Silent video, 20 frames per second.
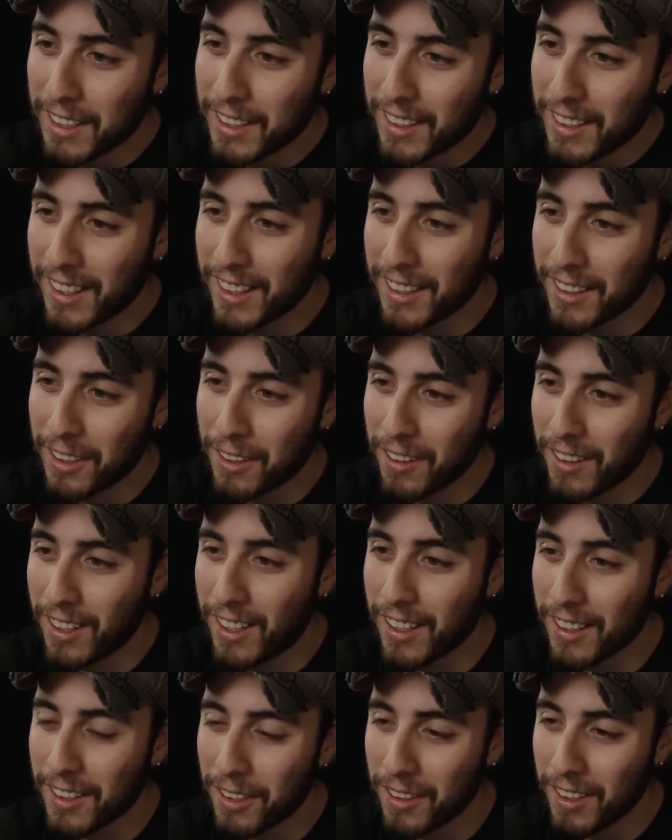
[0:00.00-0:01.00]

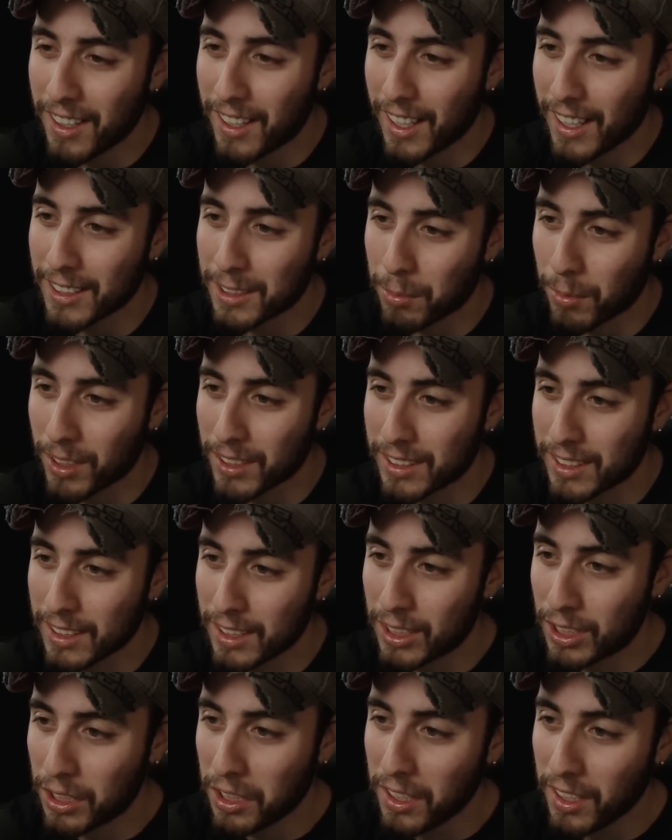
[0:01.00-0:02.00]
Unique ASMR
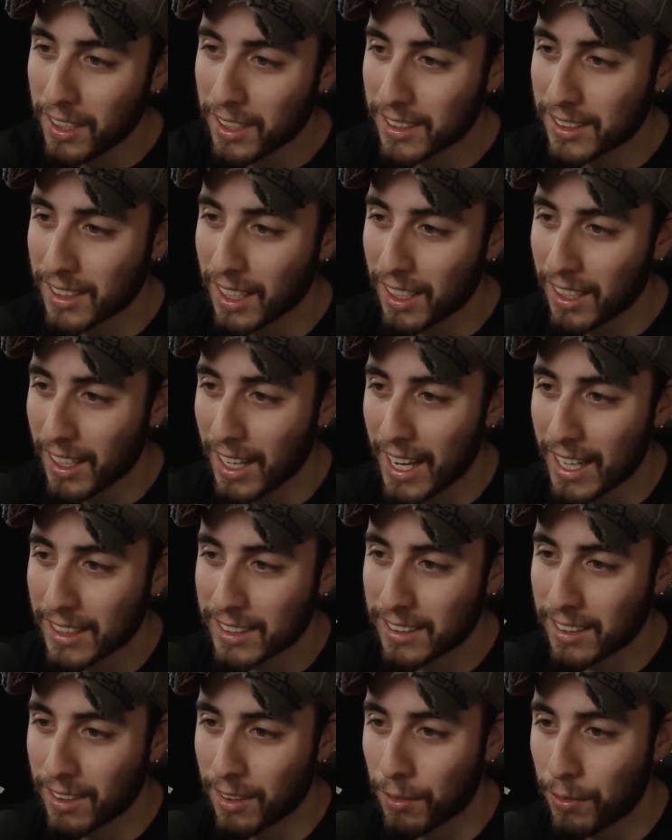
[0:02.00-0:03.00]
says cheating is not an
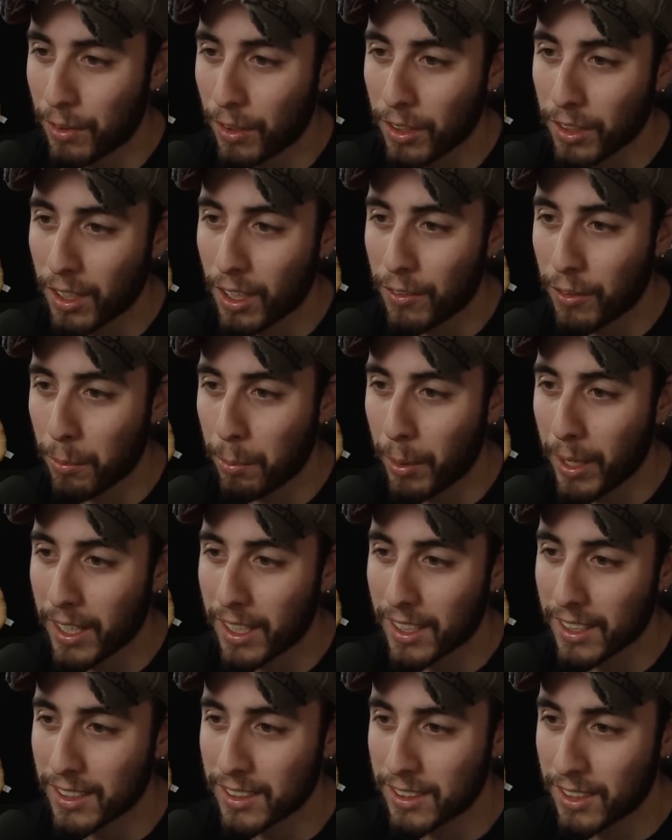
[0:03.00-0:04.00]
accident. Falling off a bike
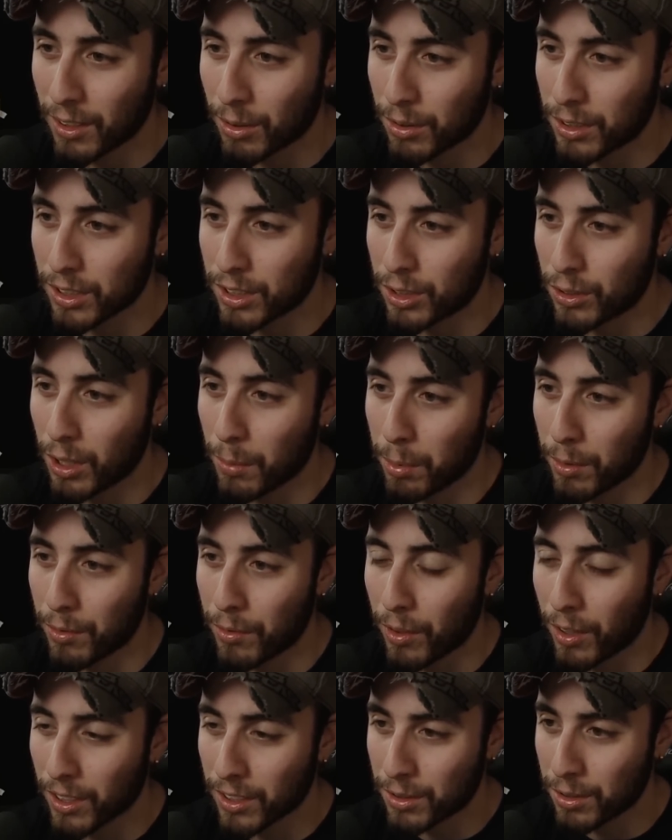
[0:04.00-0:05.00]
is. You don't just trip and
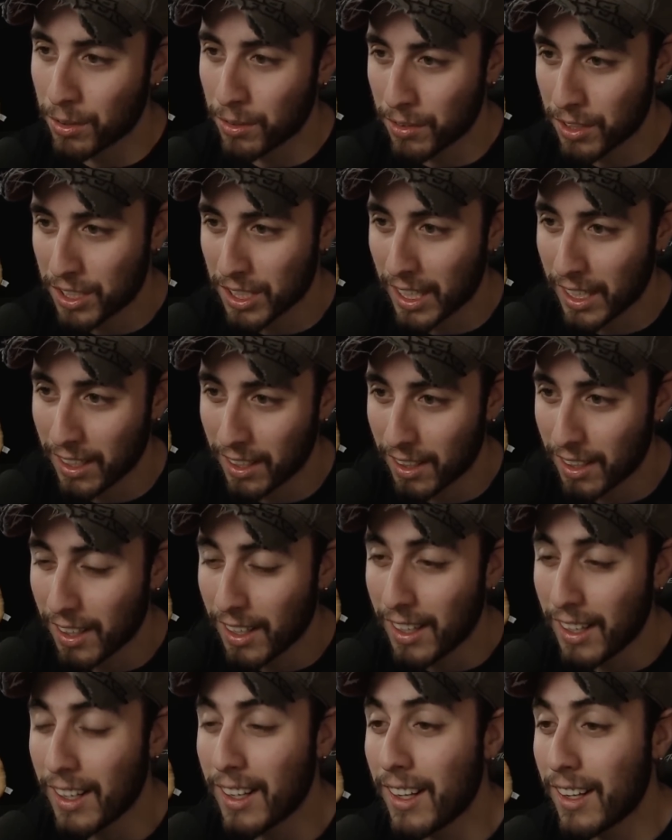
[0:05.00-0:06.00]
fall into a vagina.
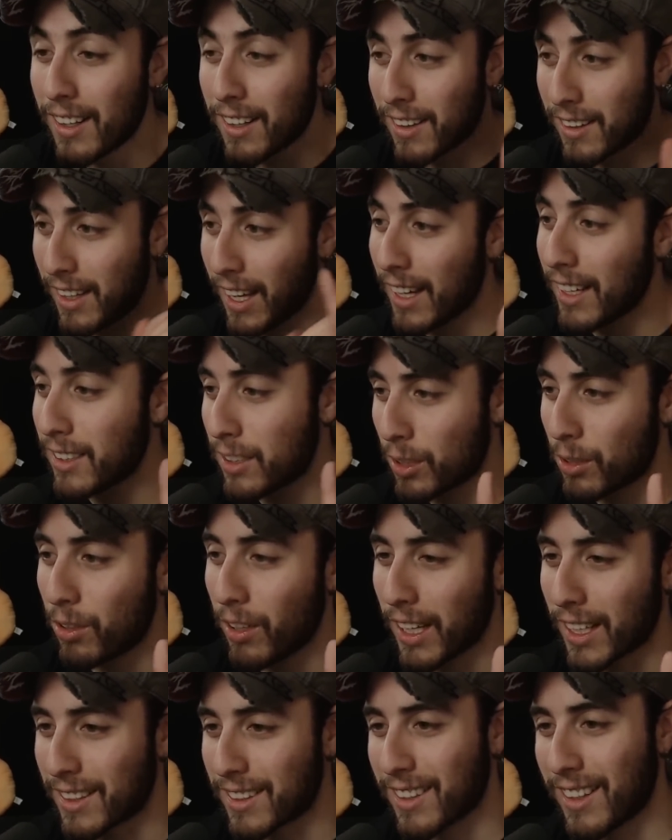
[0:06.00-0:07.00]
That is
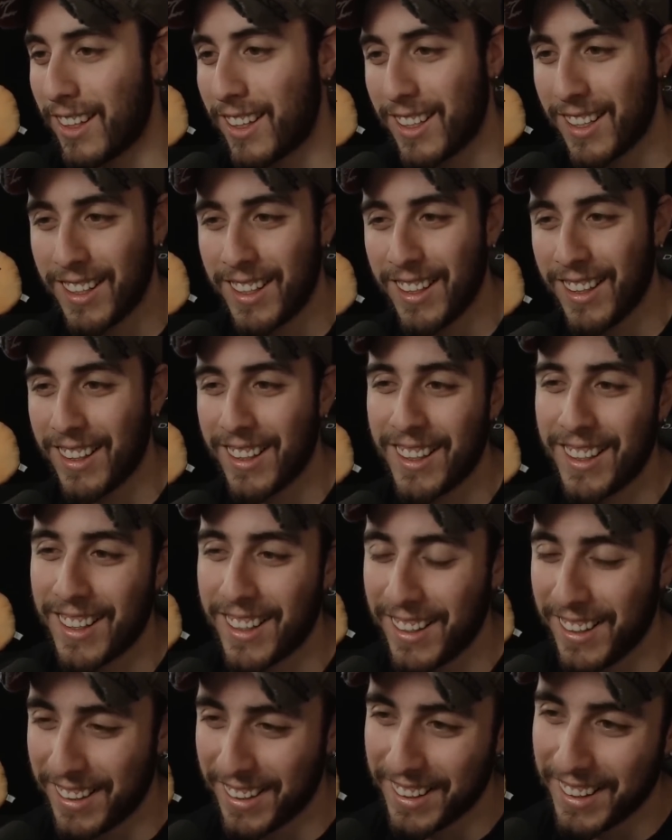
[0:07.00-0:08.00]
correct.
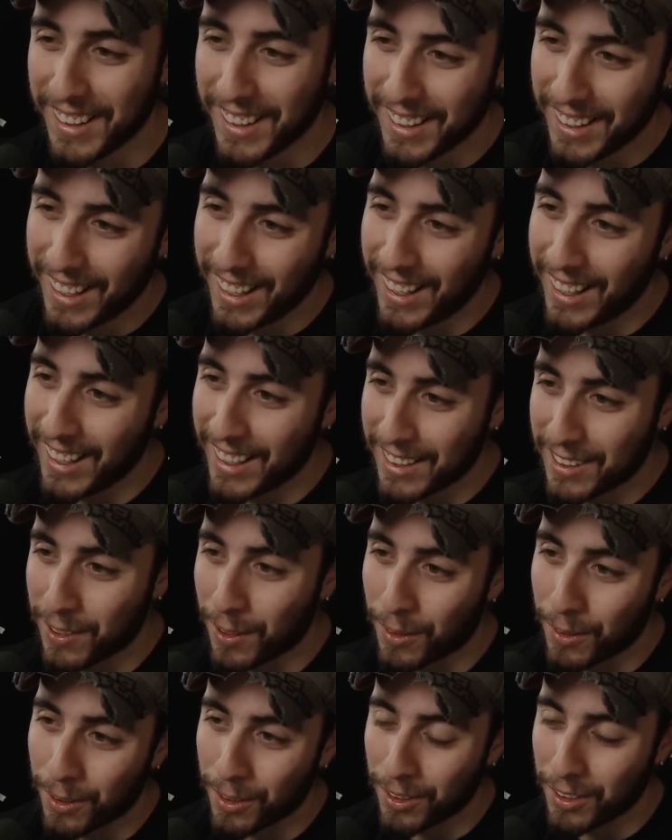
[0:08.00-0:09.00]
I
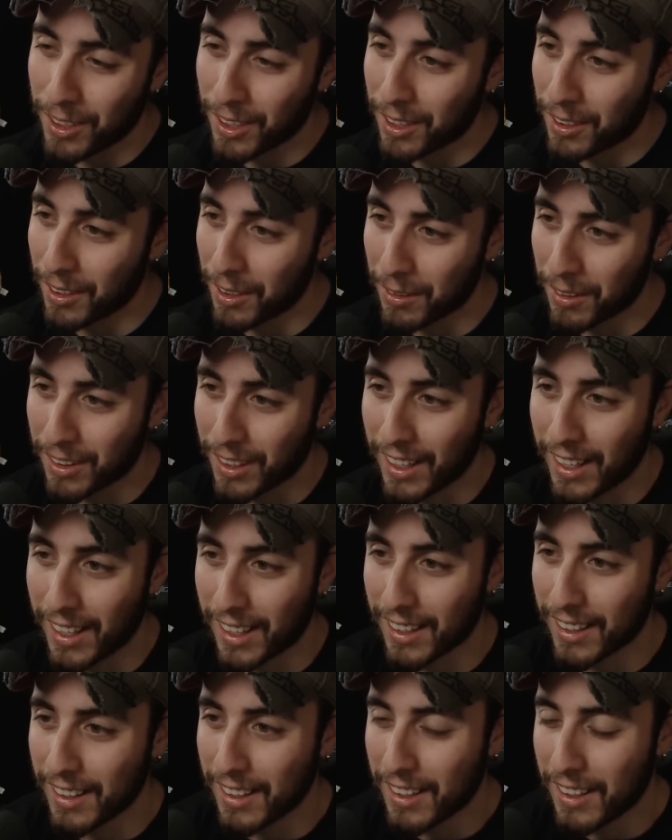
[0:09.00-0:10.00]
totally agree with that.
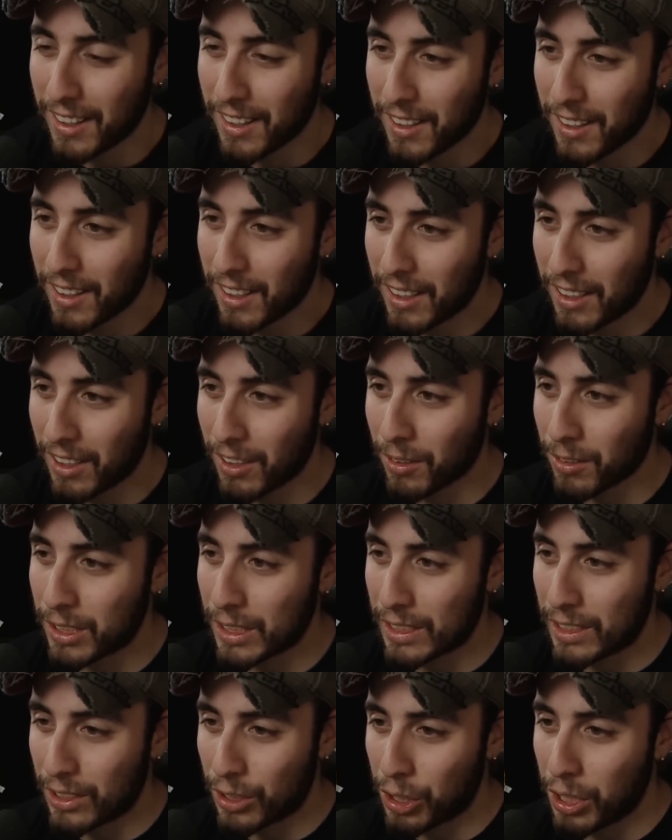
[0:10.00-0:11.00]
You don't
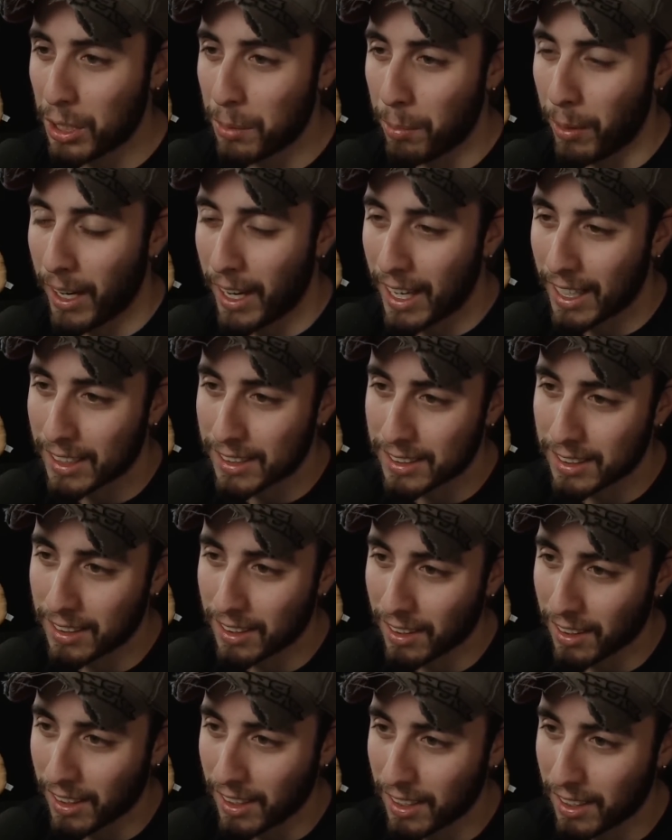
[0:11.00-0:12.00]
just cheat by
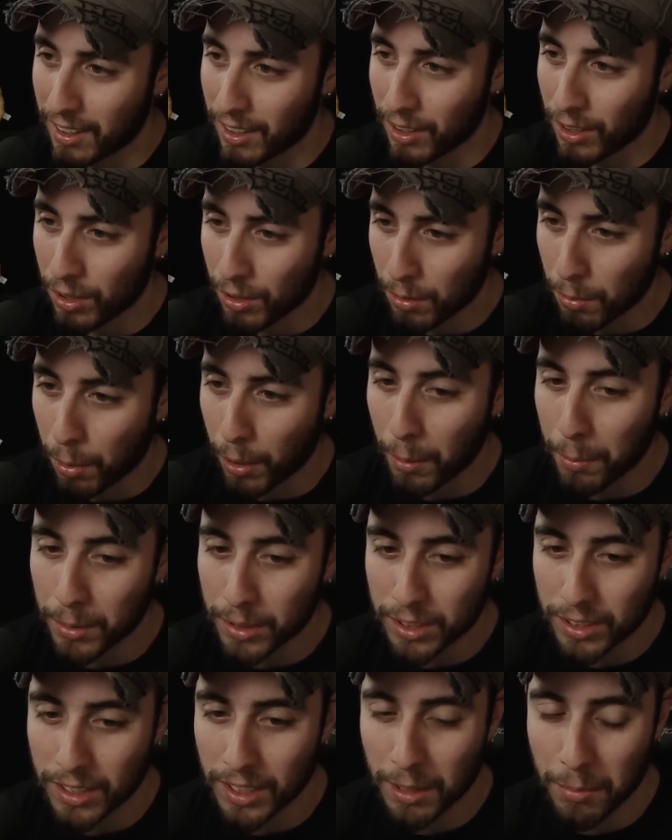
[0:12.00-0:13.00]
accident. Like, you
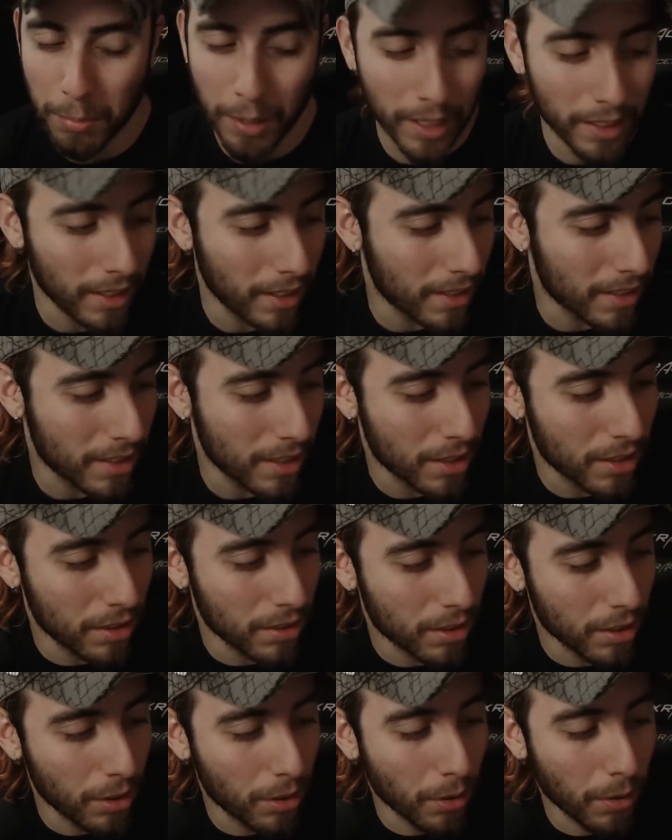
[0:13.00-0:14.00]
purposely make the decision
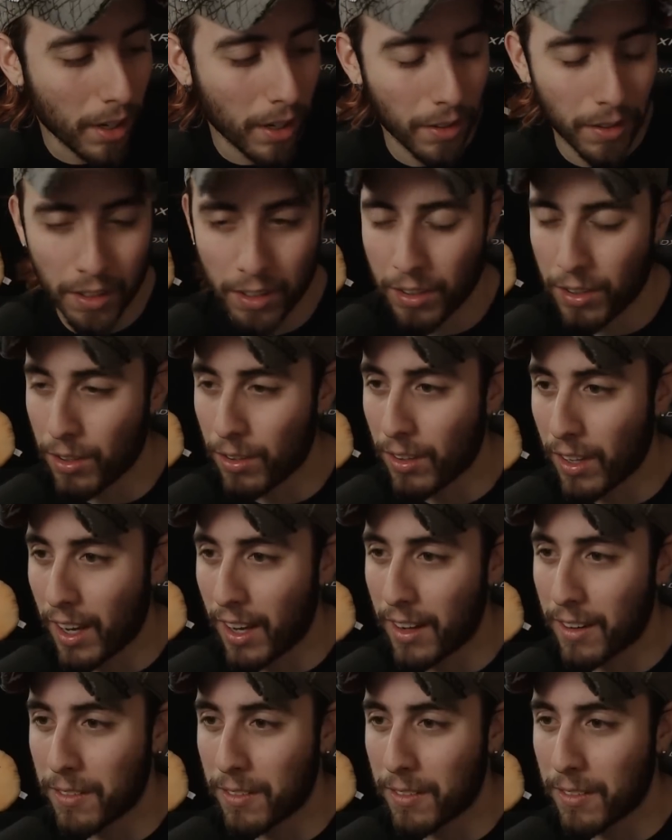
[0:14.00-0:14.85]
to go out and do that.